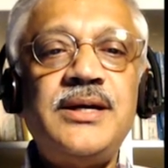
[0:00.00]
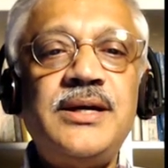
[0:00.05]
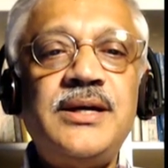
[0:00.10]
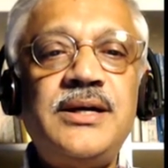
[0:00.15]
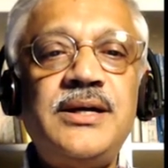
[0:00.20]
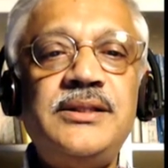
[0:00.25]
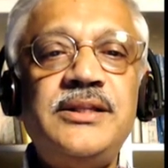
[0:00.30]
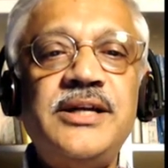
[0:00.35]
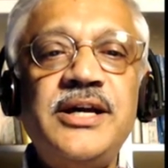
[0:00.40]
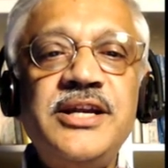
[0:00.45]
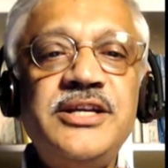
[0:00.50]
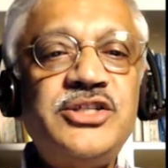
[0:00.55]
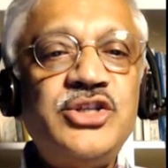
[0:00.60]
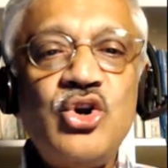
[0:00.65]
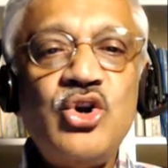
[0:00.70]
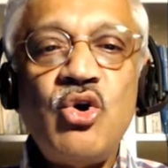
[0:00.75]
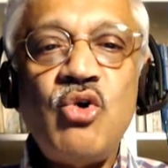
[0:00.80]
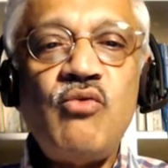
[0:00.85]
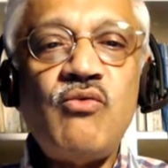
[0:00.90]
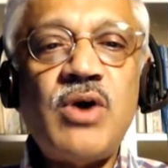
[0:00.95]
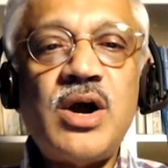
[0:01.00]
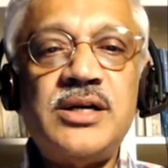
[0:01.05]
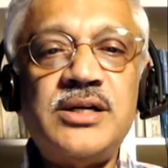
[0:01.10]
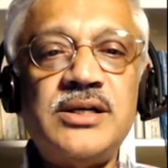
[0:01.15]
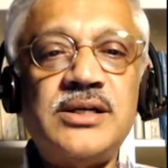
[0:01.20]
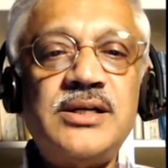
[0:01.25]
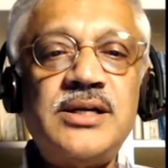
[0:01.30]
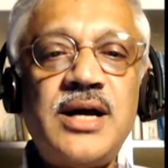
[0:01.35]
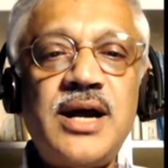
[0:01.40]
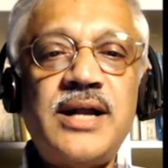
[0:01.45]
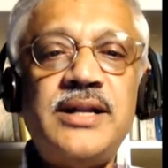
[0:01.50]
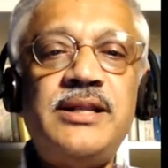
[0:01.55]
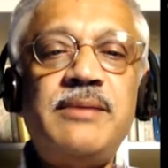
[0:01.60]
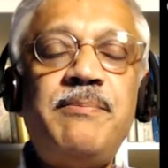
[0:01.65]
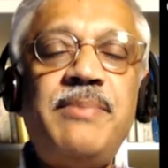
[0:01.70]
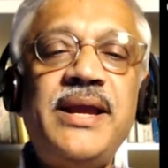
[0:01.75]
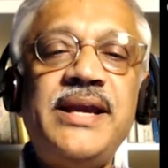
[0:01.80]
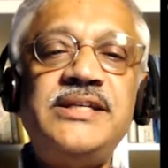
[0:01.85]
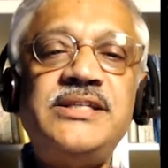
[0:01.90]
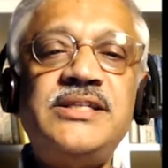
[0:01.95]
There is no water at the
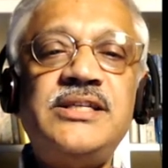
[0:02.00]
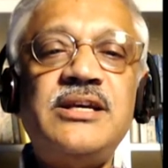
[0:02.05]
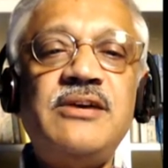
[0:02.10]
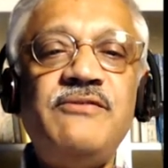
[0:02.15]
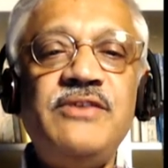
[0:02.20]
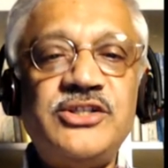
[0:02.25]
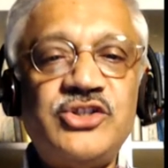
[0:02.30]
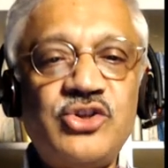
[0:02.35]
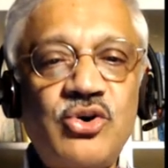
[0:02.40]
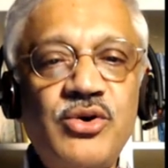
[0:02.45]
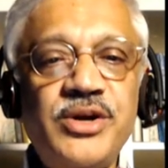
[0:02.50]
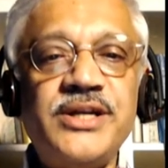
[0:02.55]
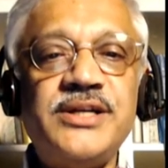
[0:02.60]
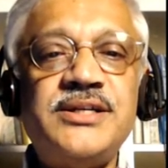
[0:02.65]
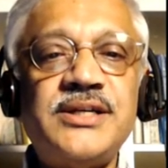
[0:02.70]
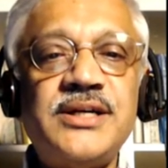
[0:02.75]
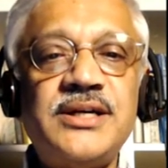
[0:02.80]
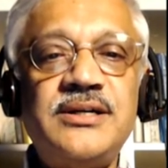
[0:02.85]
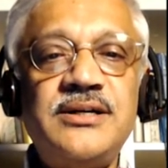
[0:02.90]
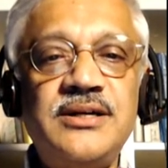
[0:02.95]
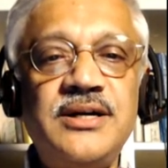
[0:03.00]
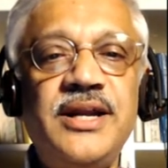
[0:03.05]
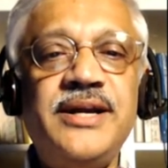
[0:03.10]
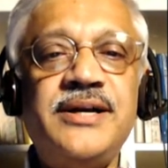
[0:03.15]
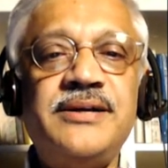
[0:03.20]
place we saw it earlier.